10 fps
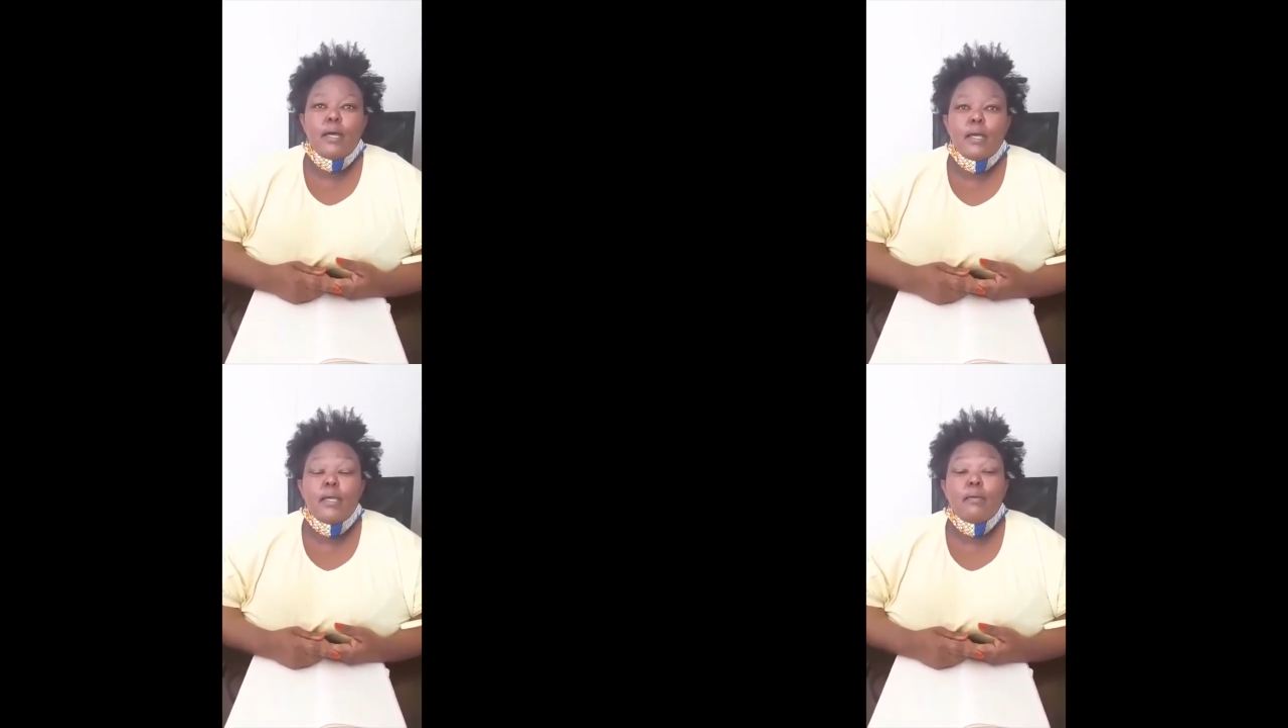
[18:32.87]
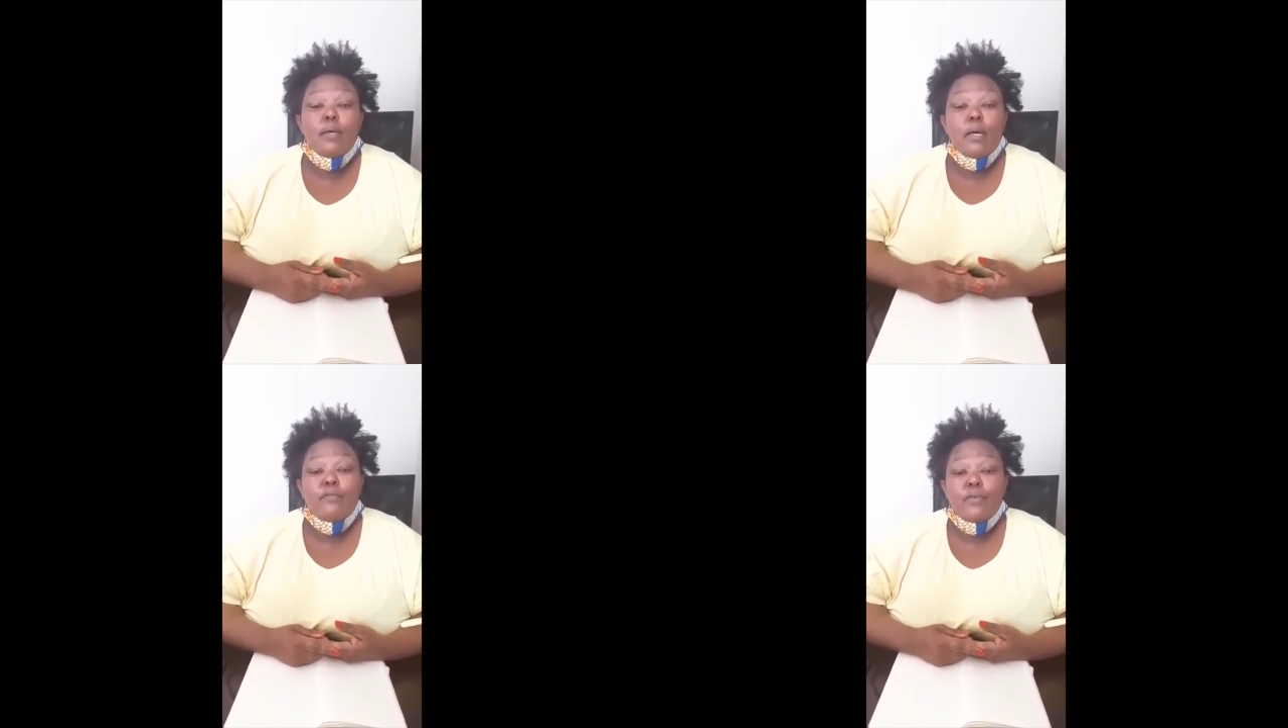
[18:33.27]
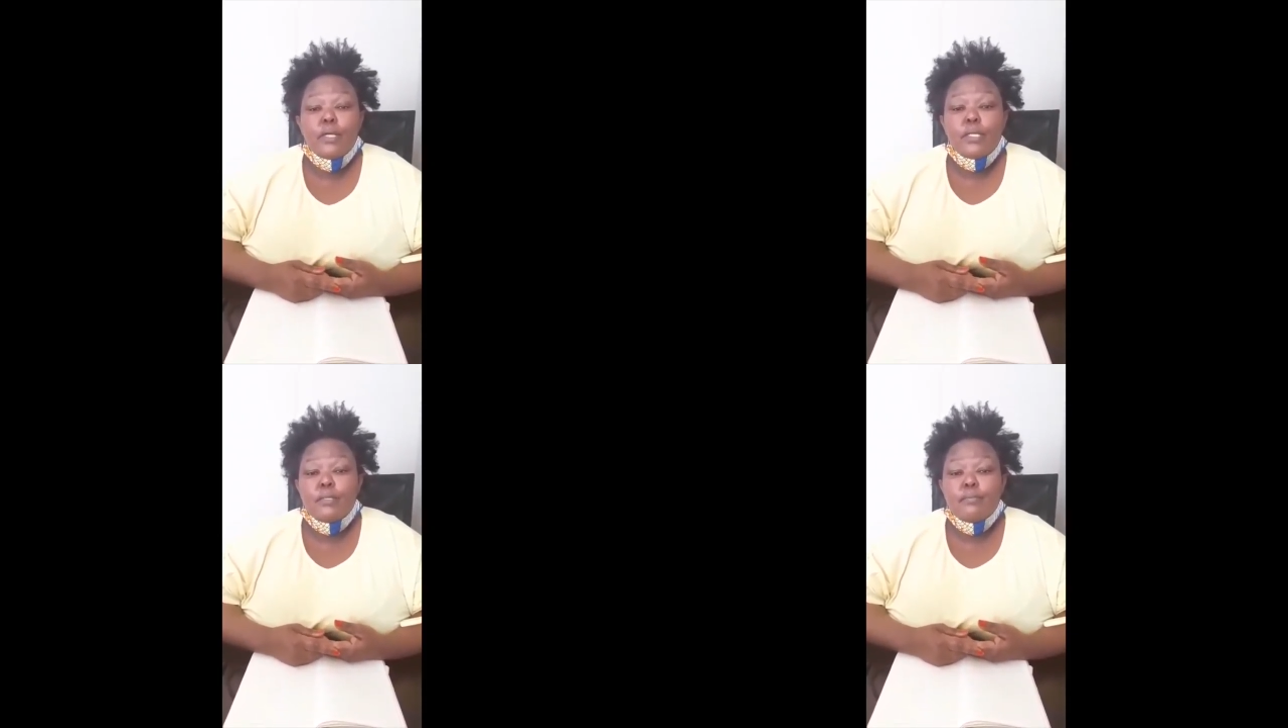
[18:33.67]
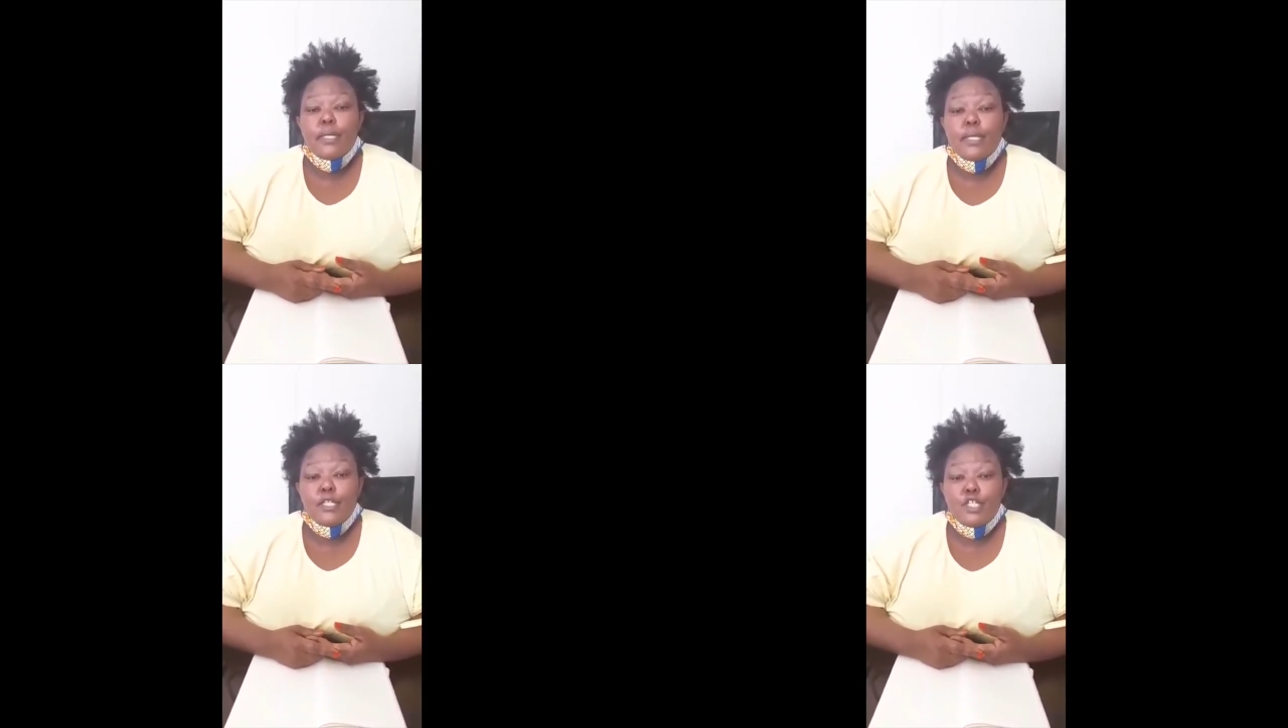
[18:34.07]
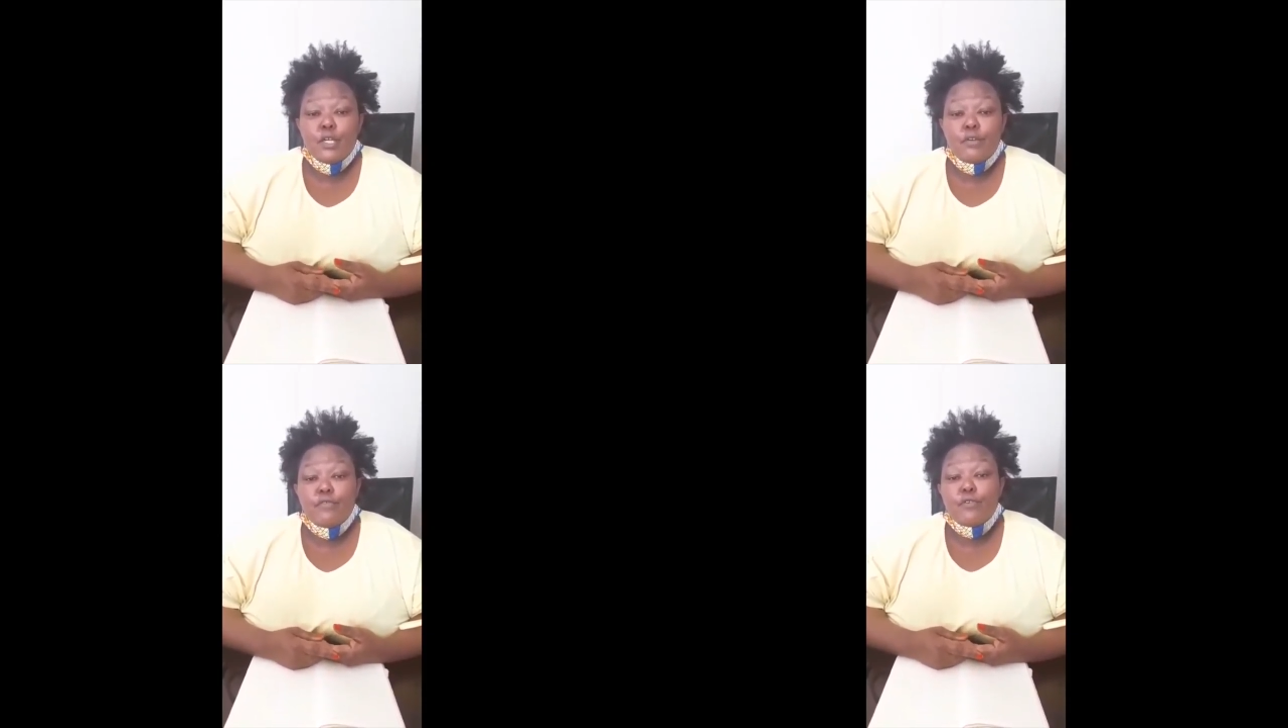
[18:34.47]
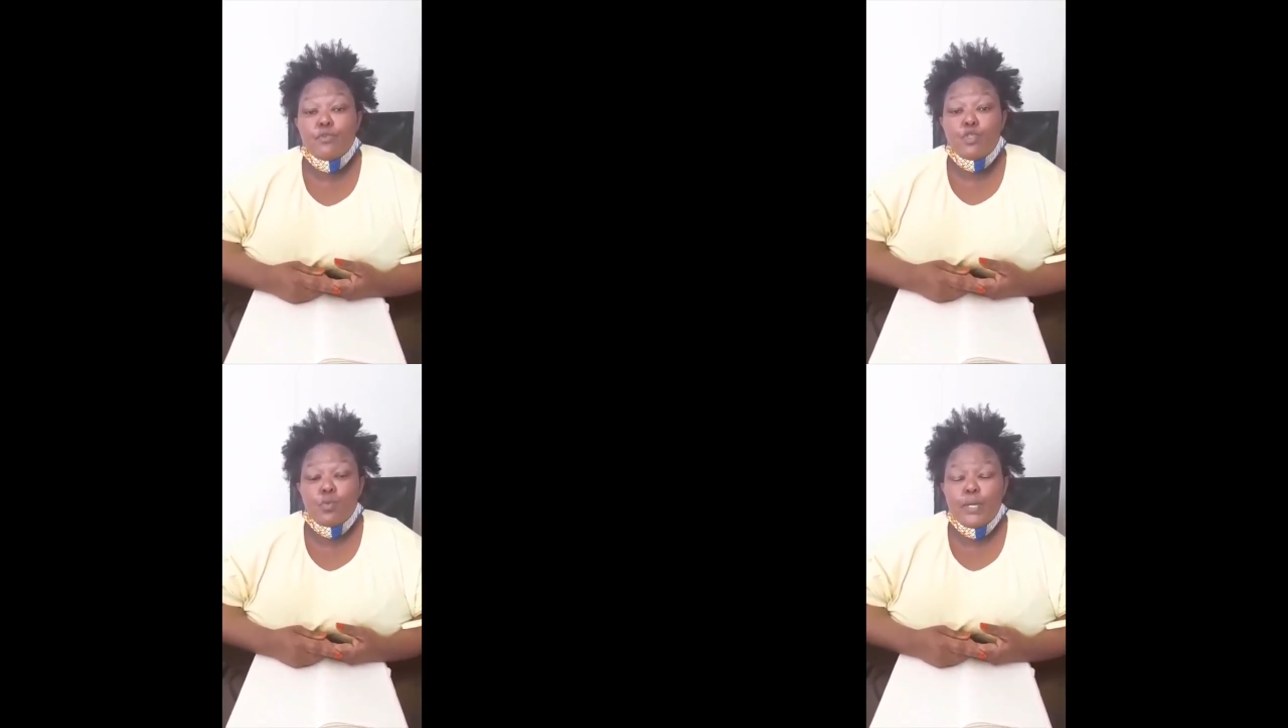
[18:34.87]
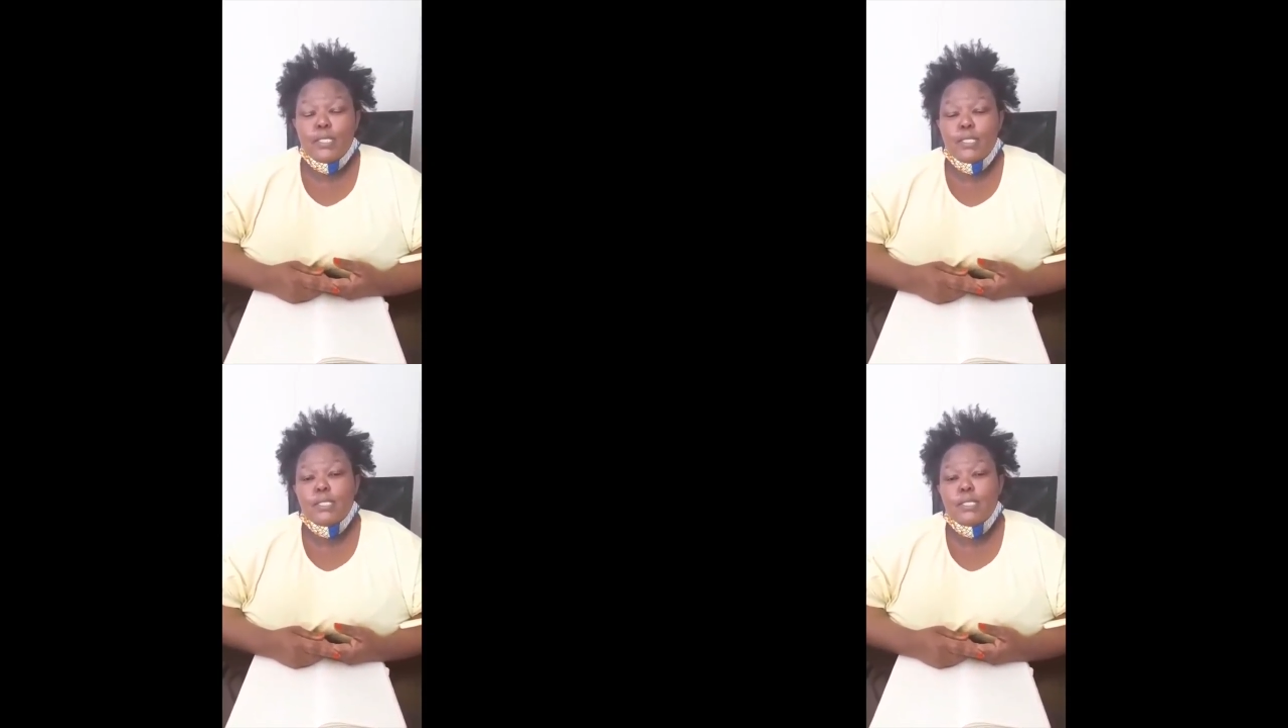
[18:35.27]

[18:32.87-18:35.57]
I am an advocacy manager from SWET,